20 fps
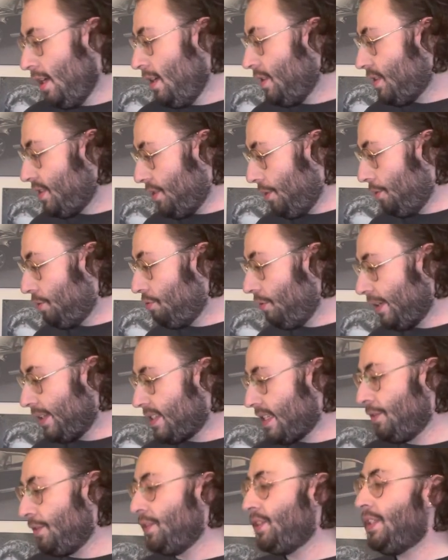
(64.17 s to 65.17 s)
So
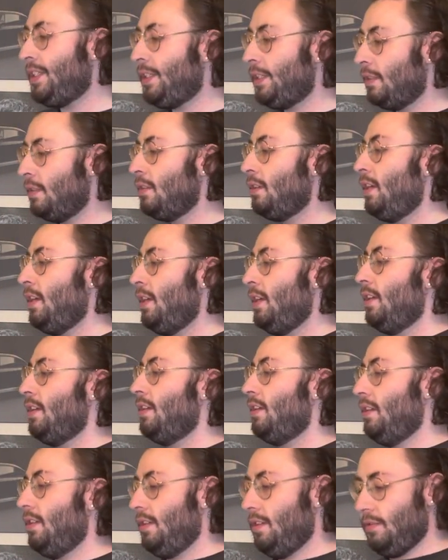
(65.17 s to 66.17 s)
2017,
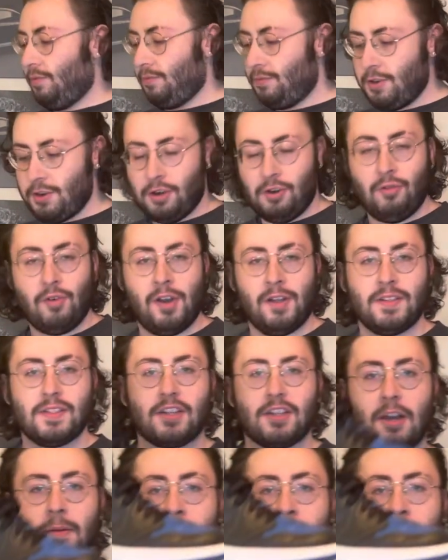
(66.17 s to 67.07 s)
Royal Ones come